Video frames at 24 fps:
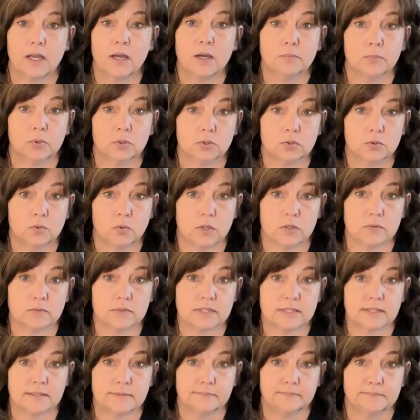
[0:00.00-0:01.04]
full
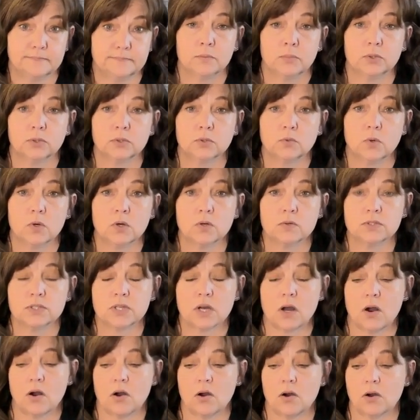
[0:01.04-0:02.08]
quotes. Full quotes
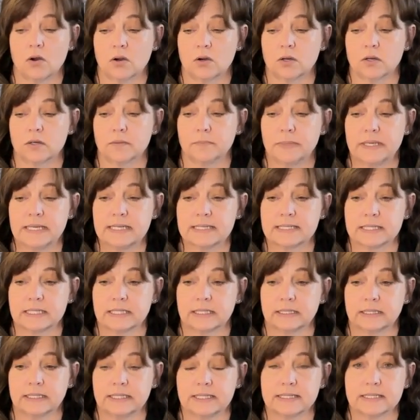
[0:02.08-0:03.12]
are
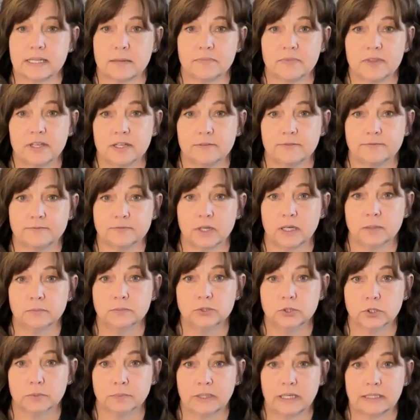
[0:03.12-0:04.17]
basically something from
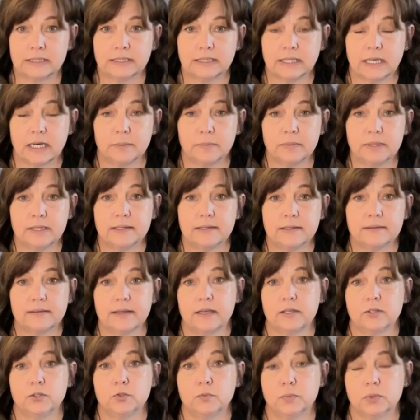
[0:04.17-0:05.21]
your body copy that
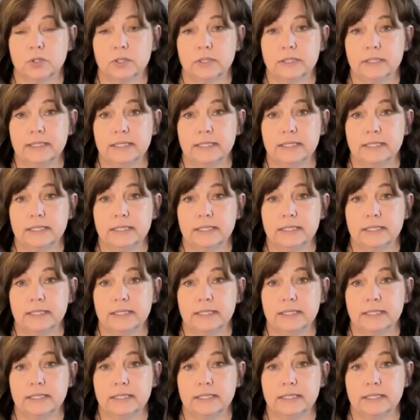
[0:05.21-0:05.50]
you put